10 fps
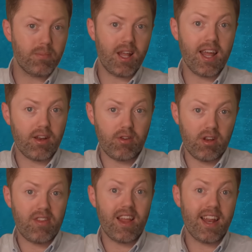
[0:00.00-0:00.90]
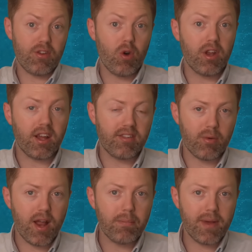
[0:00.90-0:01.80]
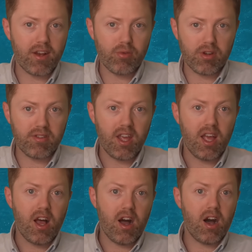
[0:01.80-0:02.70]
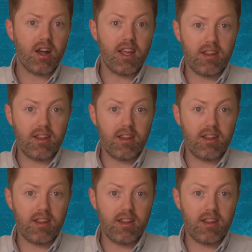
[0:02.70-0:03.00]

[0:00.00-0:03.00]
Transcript: ele- the electronics around batteries are